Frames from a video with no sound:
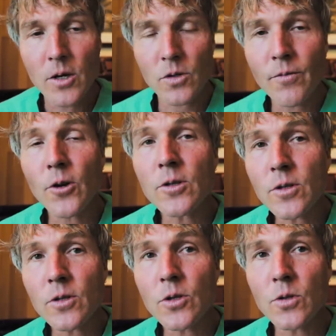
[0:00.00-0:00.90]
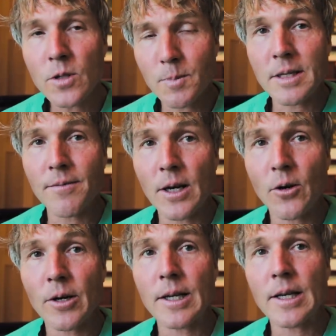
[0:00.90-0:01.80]
So first, there's 2 specific
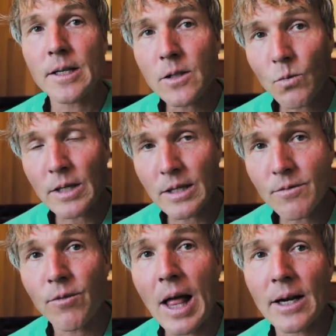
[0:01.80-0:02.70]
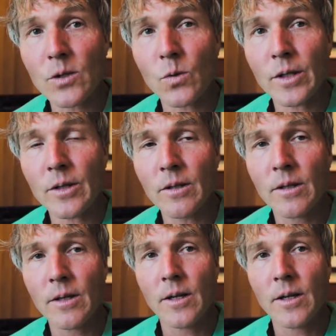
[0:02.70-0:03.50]
ingredients. One is flax oil.